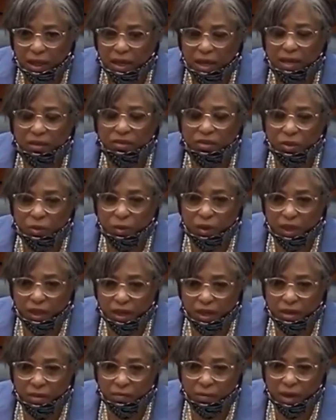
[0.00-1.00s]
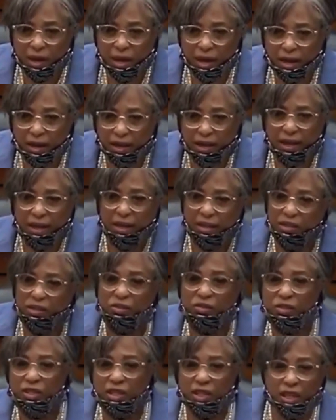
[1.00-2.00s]
And so when they come back, you're
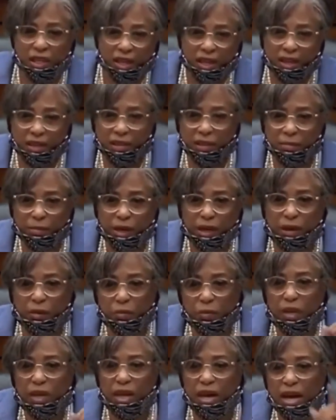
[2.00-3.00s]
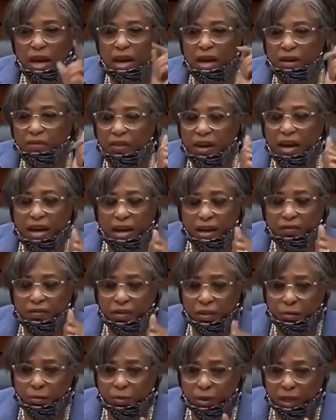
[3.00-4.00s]
delaying the mail. I have
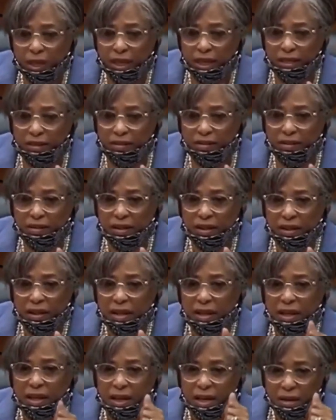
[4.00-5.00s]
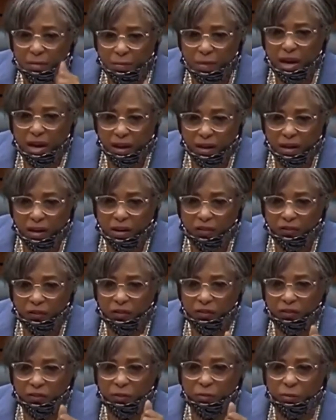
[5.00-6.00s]
complaints in my
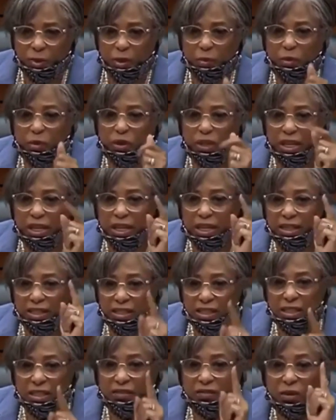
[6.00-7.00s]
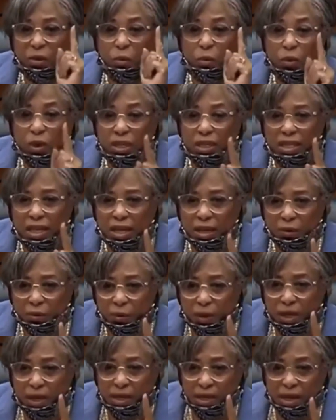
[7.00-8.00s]
office from people getting delivery 1 day a
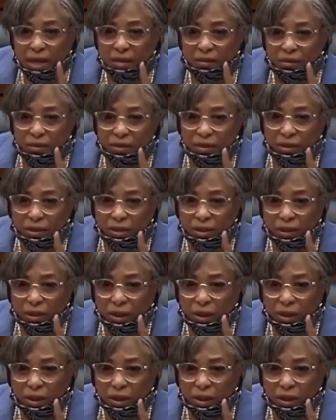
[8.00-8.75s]
week now, sir.